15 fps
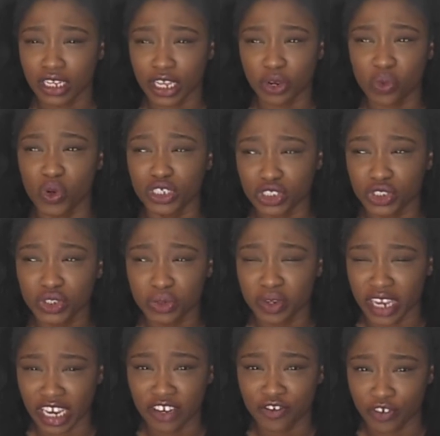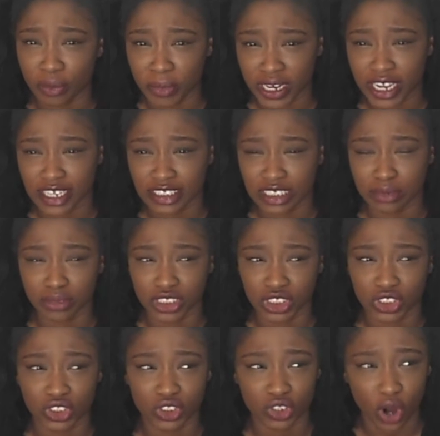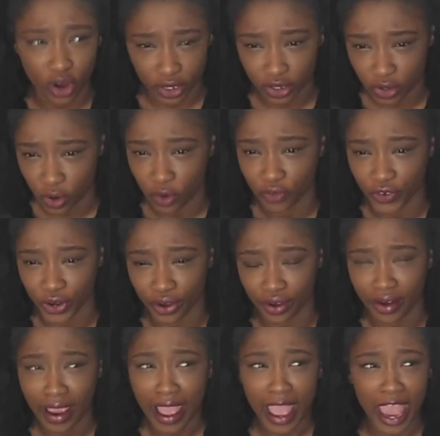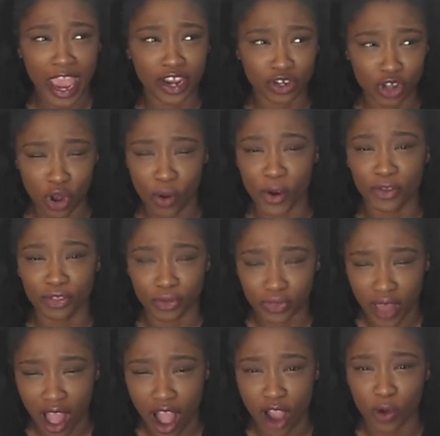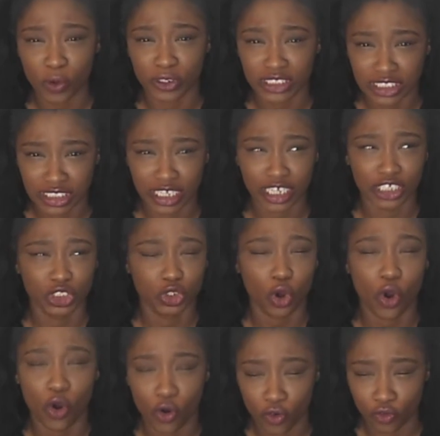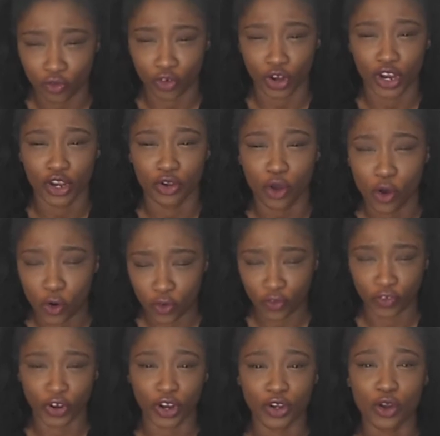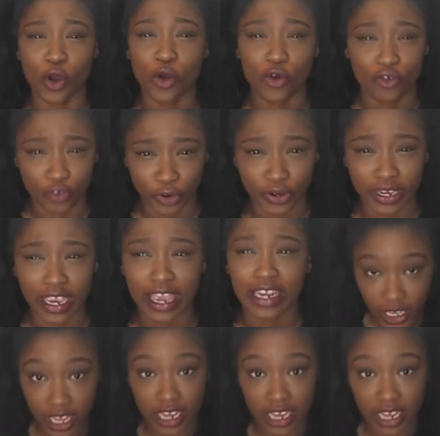Like, what do you gain from it except starting over and going through the awkward stage over and over and over again?